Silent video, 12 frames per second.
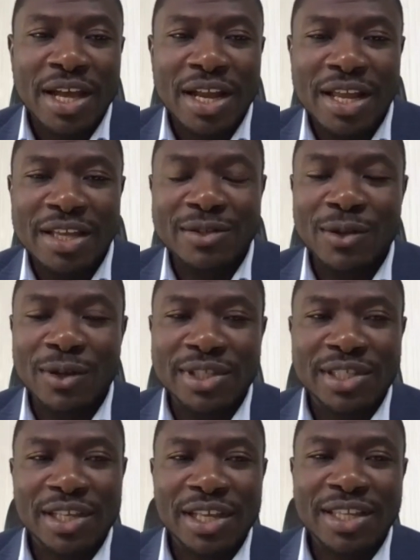is not
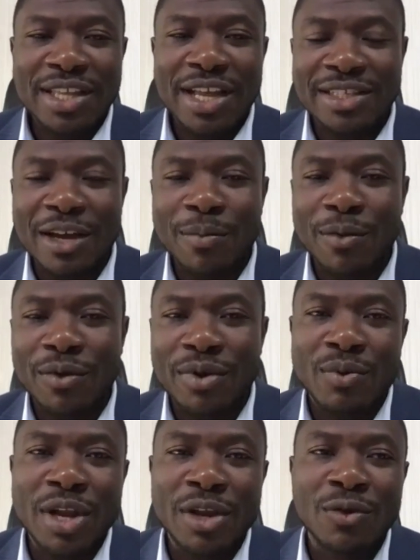taxable.
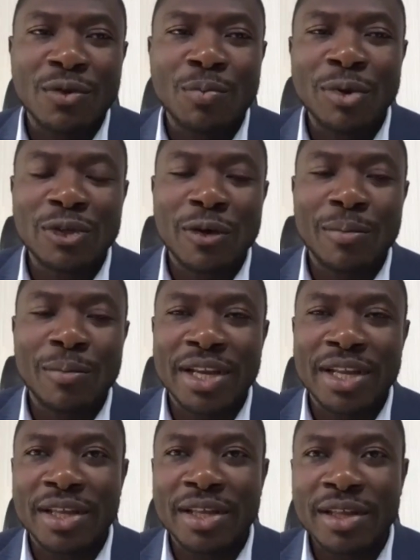When you put your
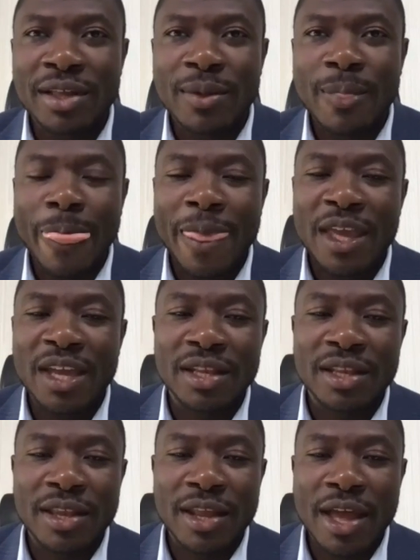money
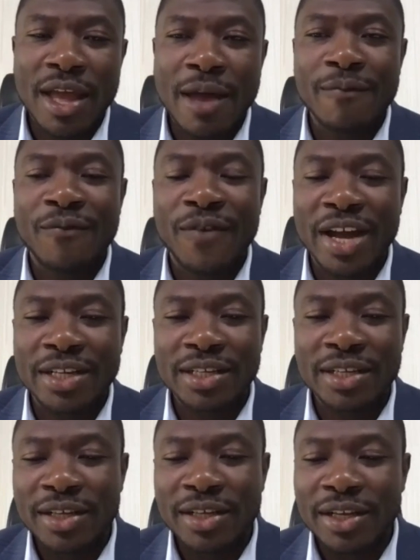in M-Fund,
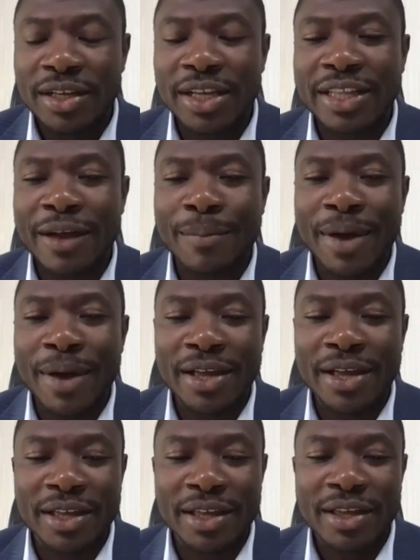Data
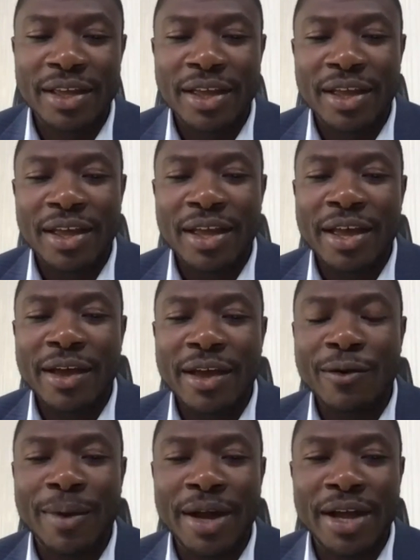Bank,
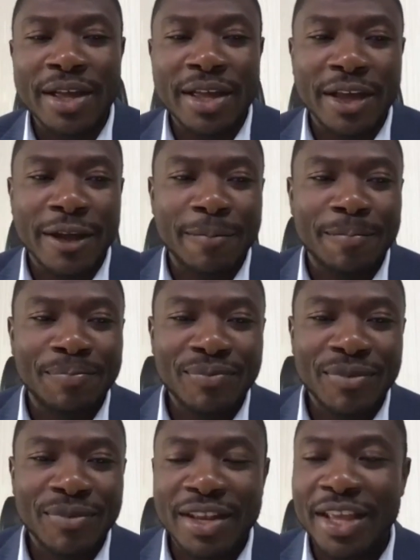EcoBank,
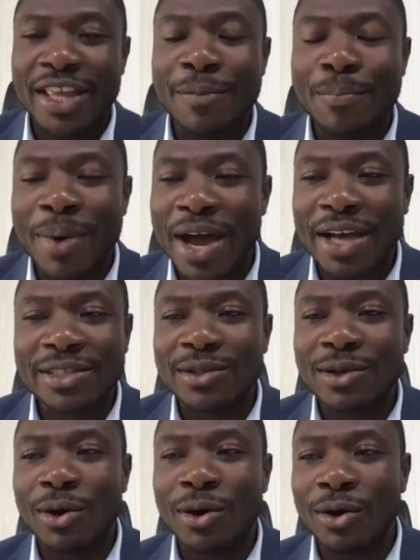the eParks,
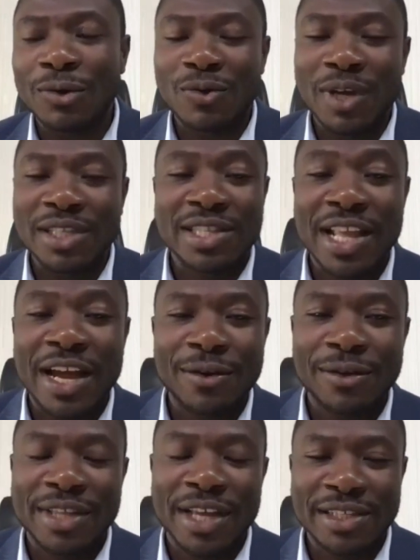all those ones, they are
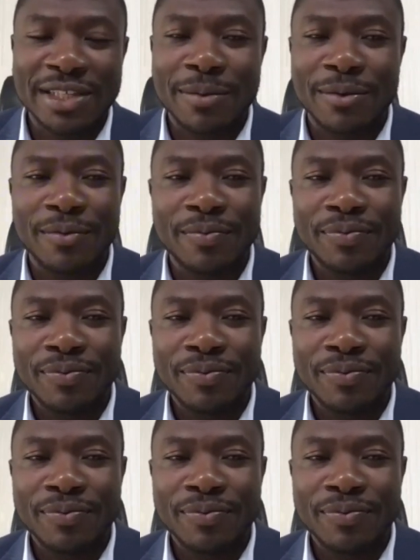not taxable.